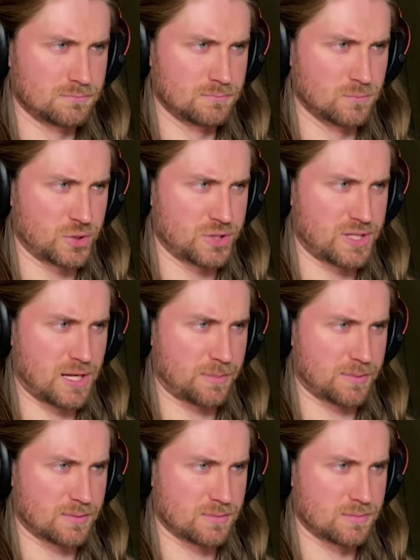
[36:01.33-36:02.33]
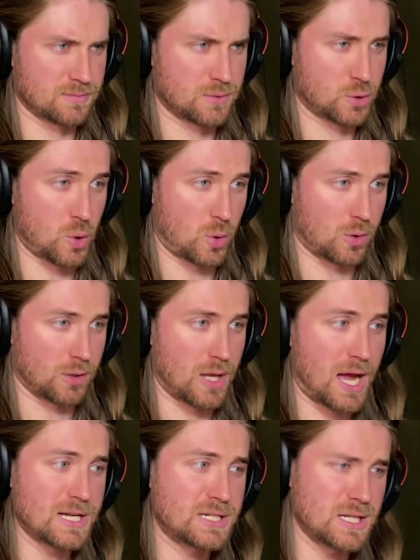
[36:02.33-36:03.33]
What just happened? Coral.
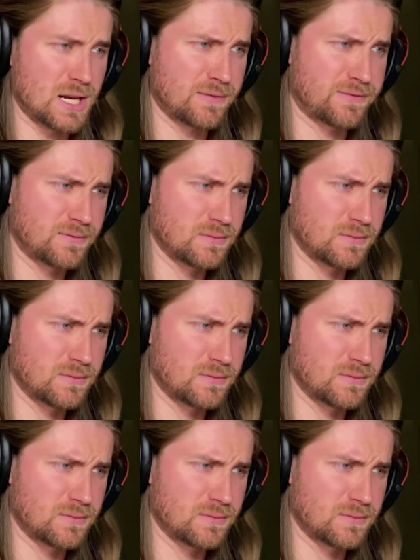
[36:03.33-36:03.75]
I did have...